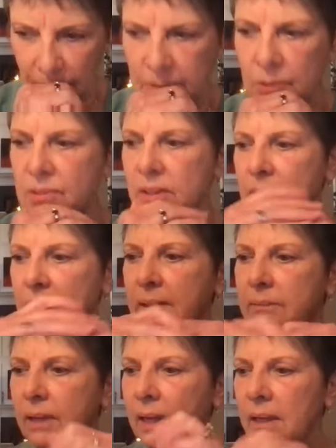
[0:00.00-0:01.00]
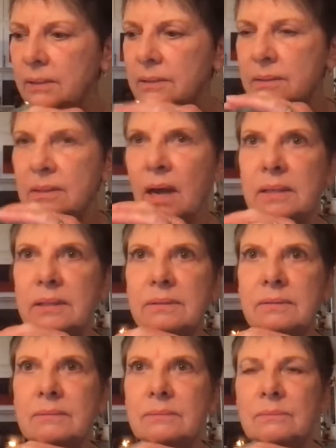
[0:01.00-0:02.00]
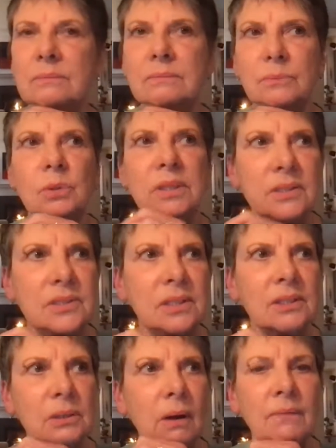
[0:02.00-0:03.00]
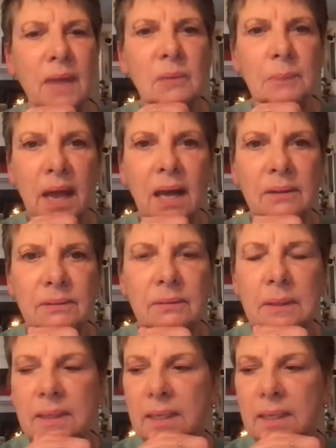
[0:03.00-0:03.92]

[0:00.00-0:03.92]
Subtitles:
musically, and I will continue on that path.